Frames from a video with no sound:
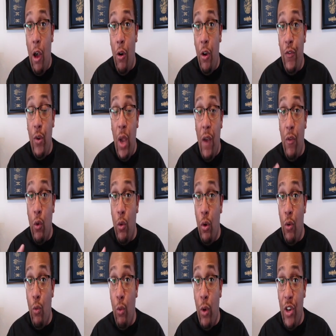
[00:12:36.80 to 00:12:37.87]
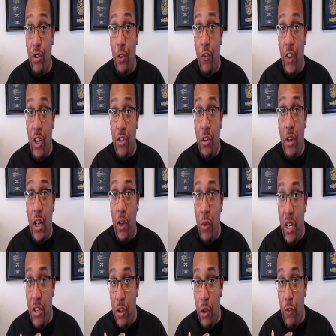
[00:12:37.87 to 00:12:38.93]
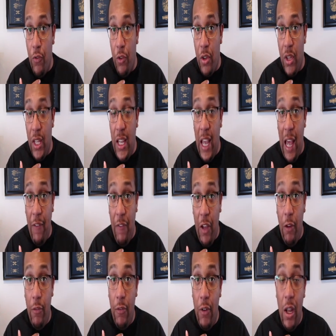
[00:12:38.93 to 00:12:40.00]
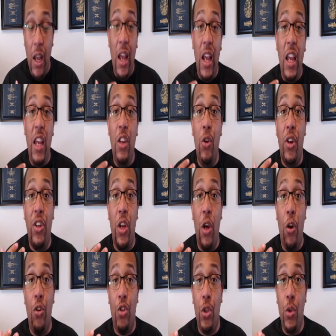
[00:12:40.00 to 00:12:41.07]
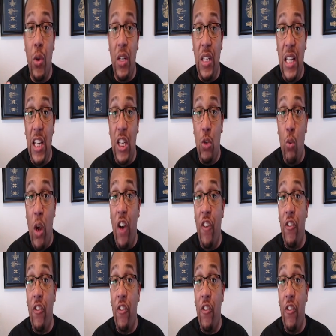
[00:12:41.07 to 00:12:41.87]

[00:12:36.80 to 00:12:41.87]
if you have a racial feature like we do for the half elf, you could go to a D12